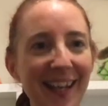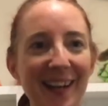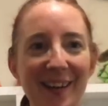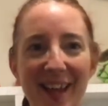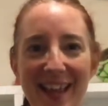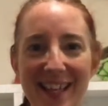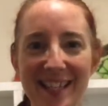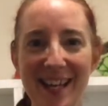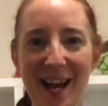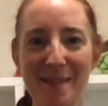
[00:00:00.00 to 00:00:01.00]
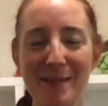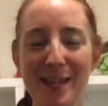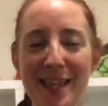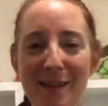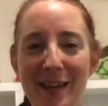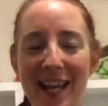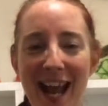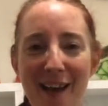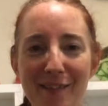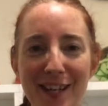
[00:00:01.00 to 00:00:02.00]
Okay, this time, do you think we can
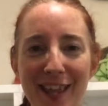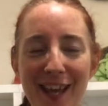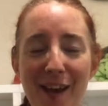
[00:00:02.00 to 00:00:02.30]
have another go?